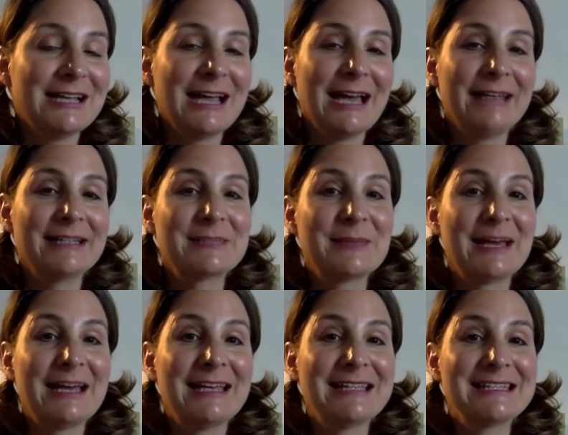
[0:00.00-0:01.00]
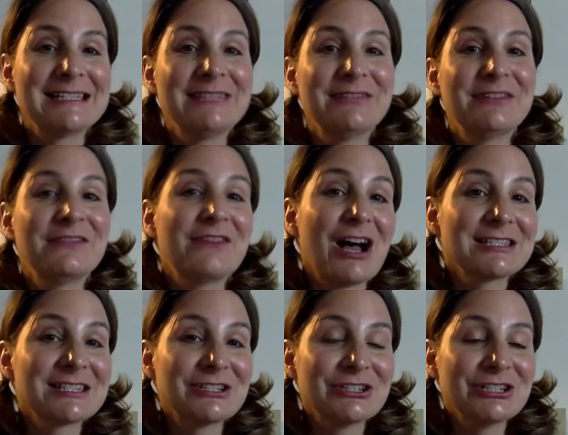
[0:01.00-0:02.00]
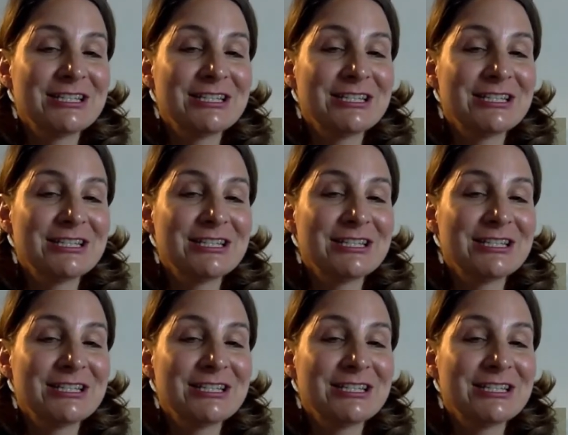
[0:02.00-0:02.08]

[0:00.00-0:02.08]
and it's by Stephen Foster.